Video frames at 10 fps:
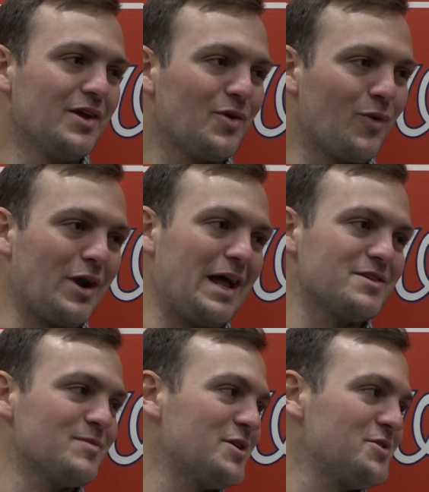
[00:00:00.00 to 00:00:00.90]
work out
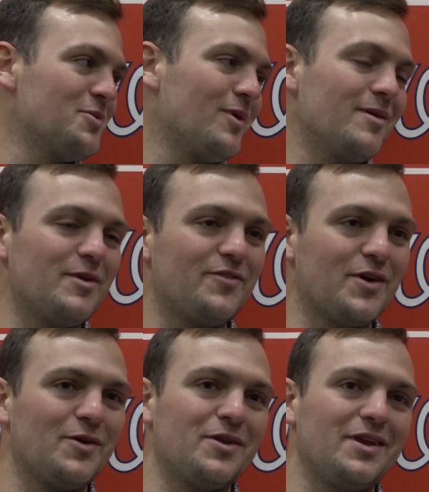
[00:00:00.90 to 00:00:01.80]
as much as you want, but if you're
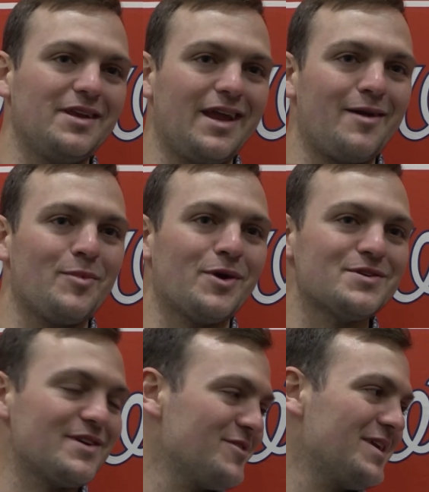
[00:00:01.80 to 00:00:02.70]
going and eating
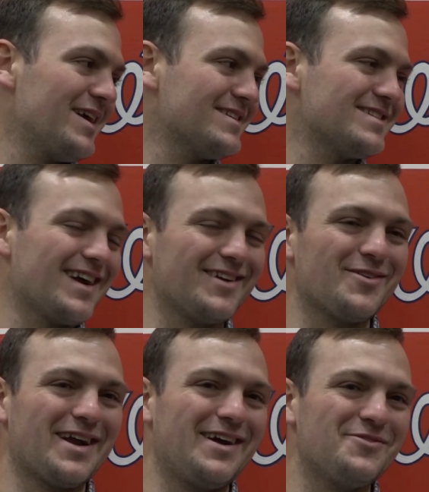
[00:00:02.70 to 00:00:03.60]
hamburgers every night, it's not gonna
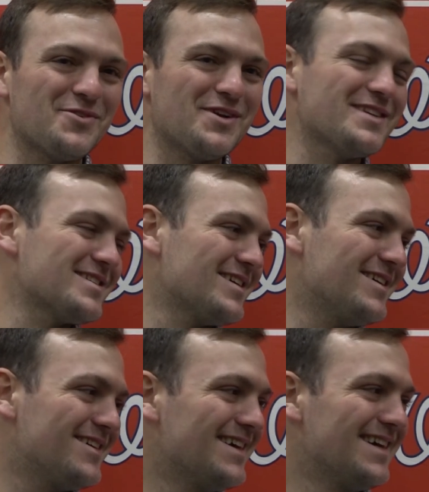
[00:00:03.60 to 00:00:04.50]
work out for you. So,